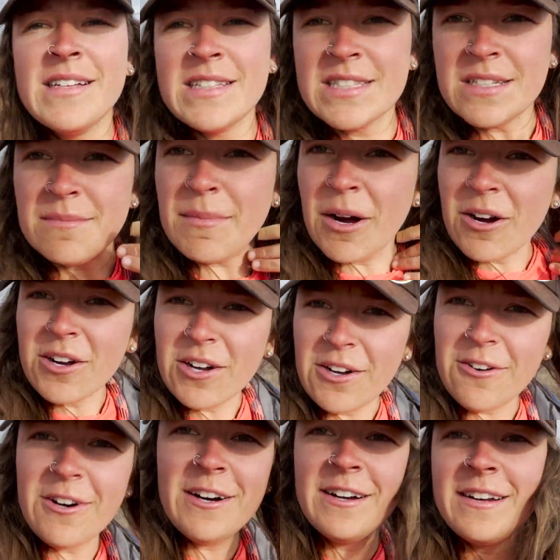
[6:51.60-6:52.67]

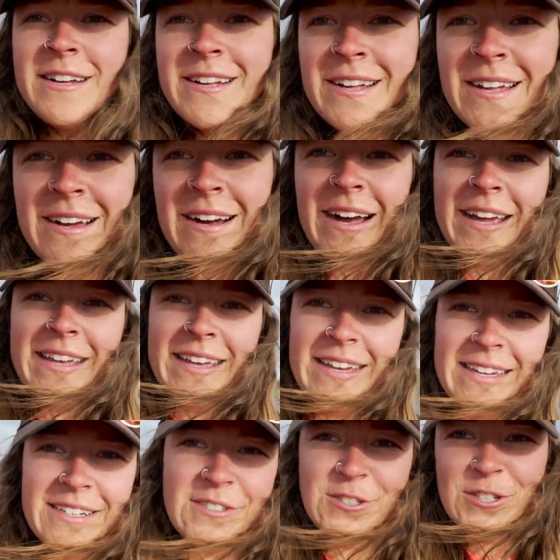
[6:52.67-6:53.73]
Tomorrow, hiking
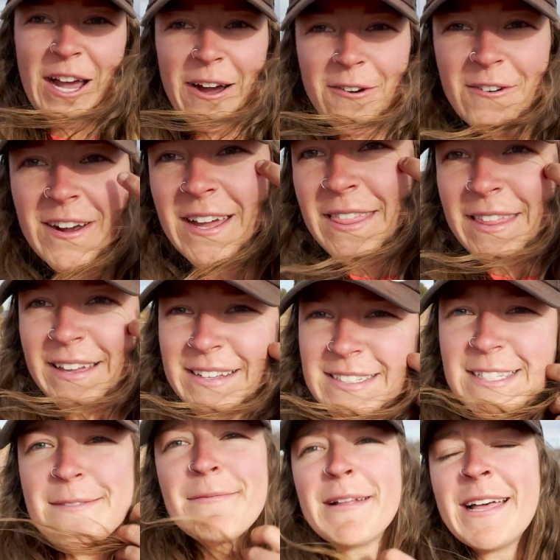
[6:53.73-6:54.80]
in a shower, I think, is
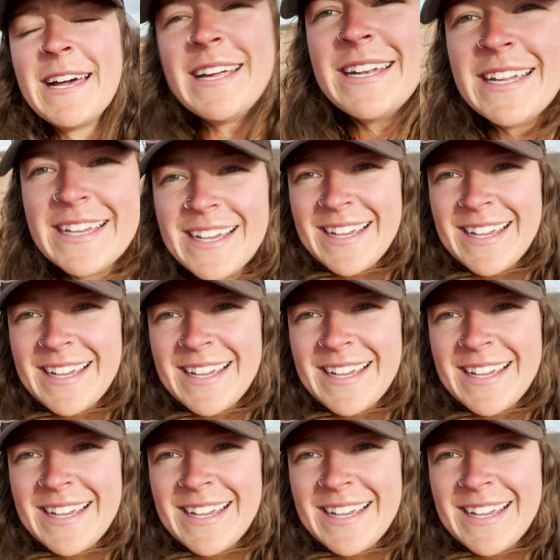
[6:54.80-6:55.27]
the plan.